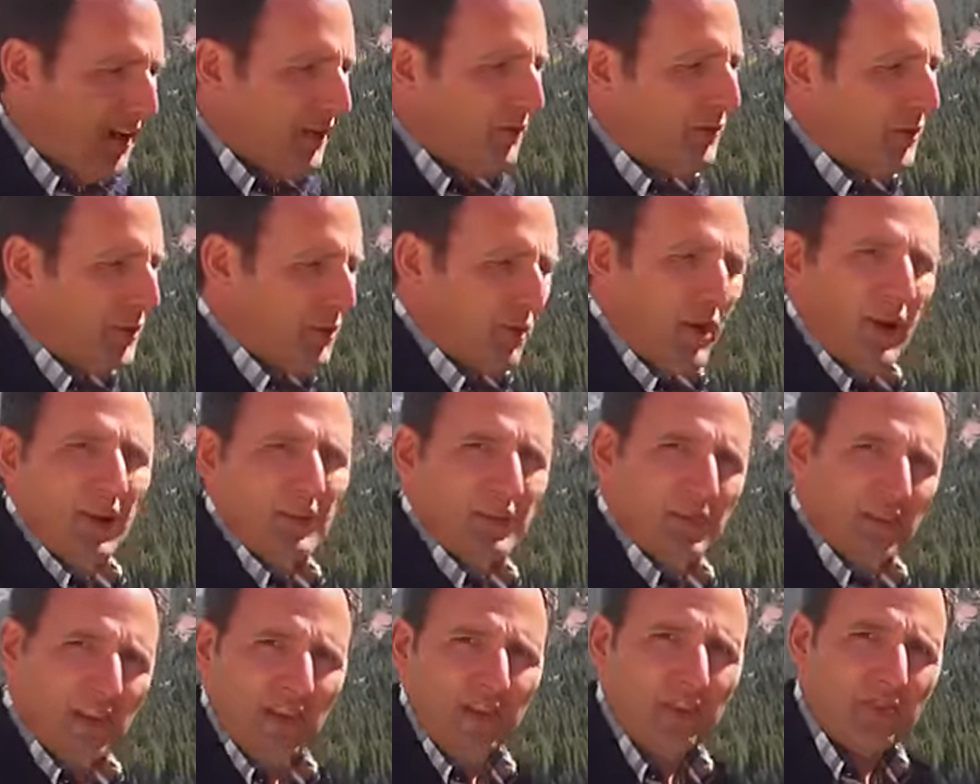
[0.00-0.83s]
of a
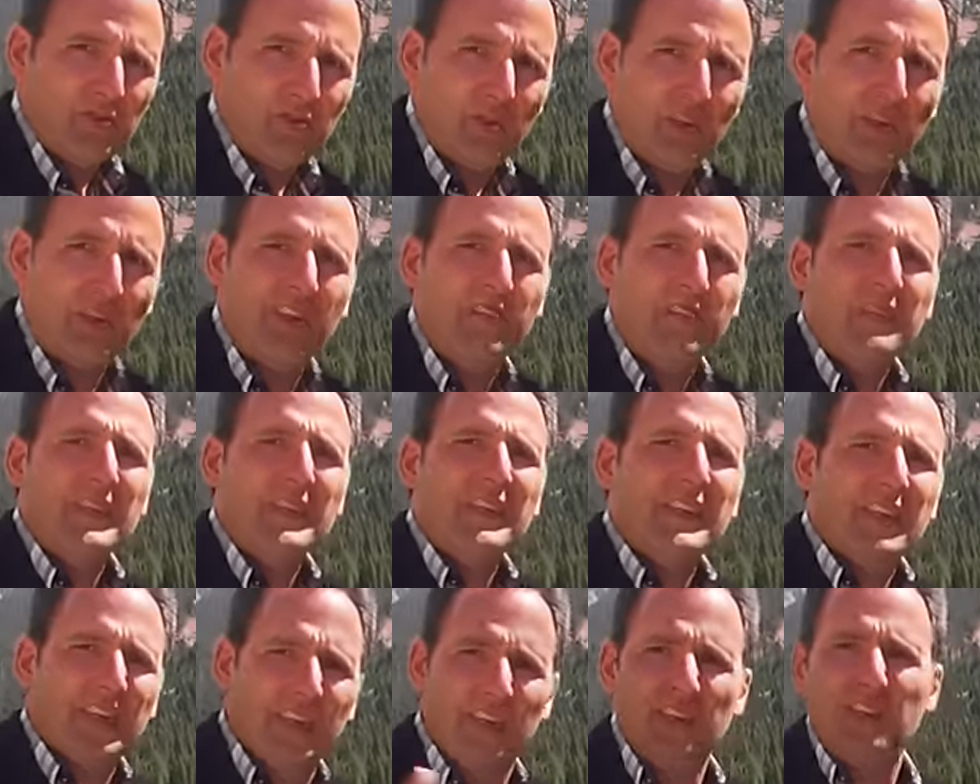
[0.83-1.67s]
cross country
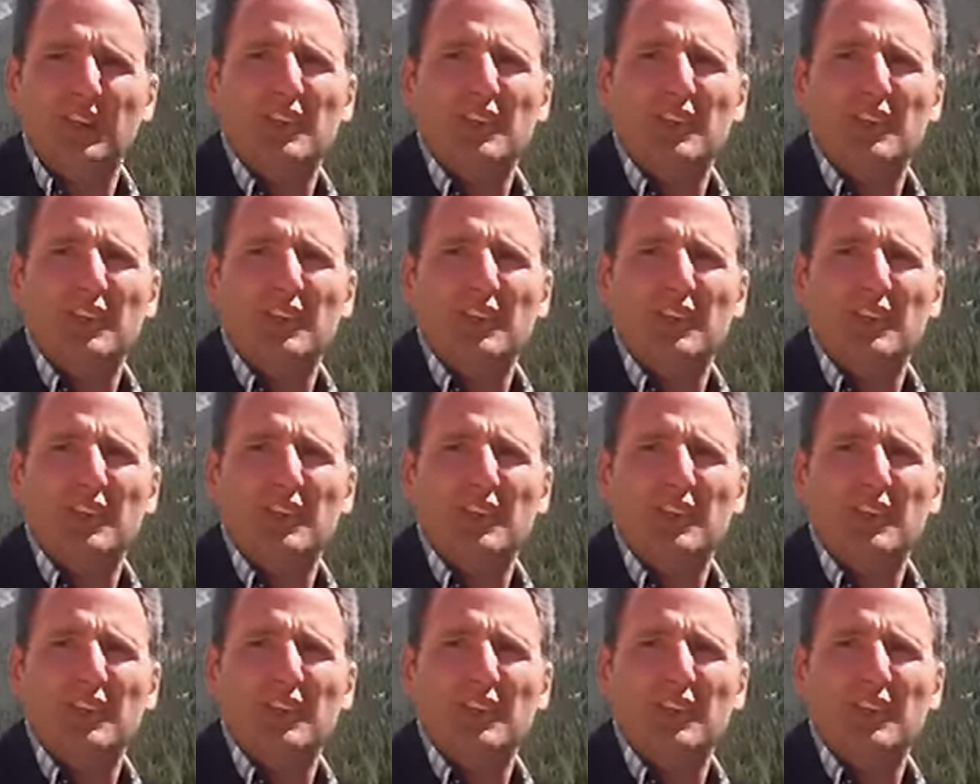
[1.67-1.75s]
in